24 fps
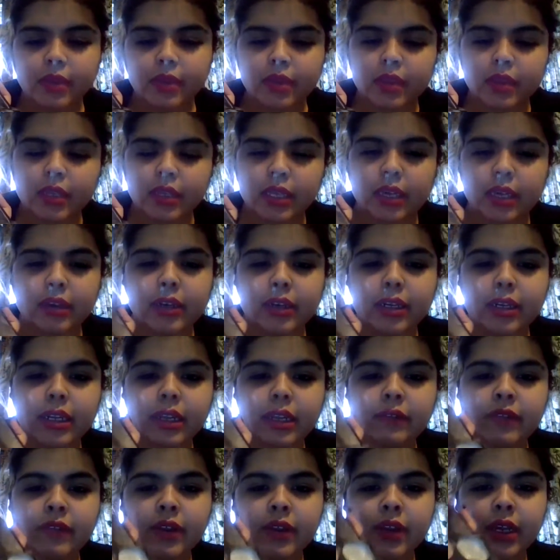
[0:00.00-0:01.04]
Sorry
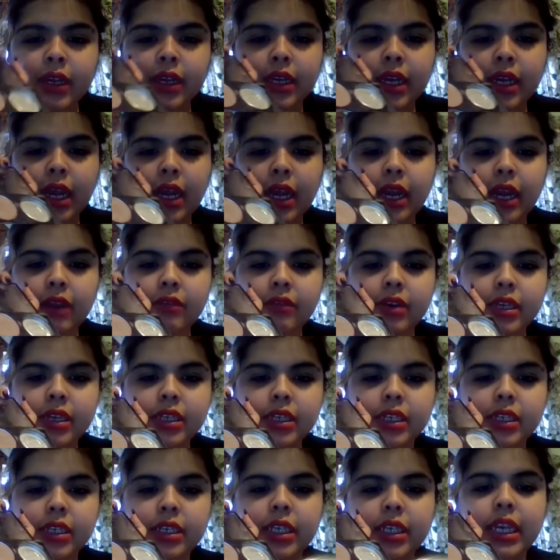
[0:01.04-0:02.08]
if you guys cannot really
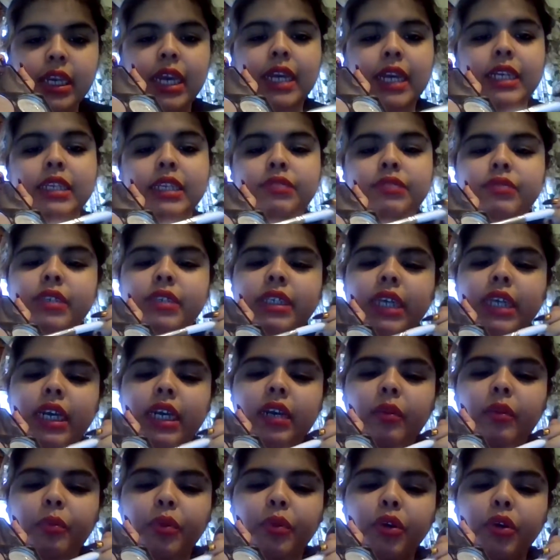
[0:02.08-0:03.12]
see. Yeah, this one's
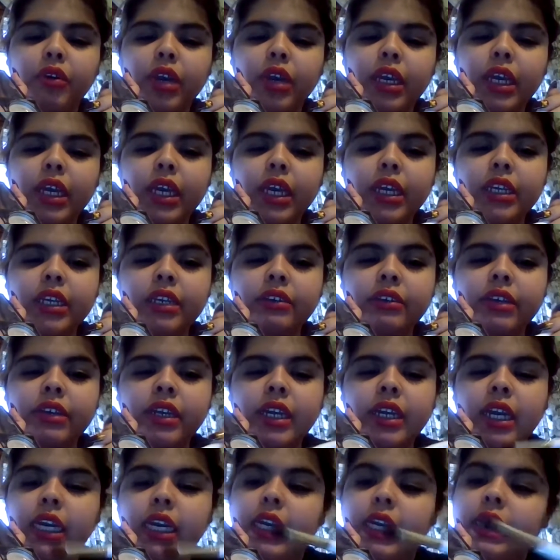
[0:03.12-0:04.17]
kind of broken, guys. You can
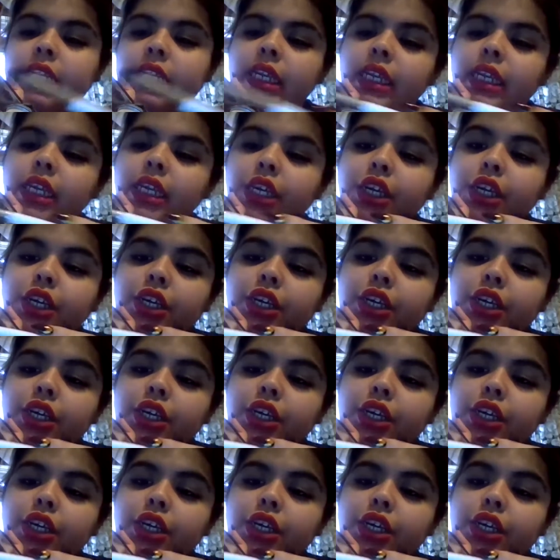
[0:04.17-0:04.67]
kind of see.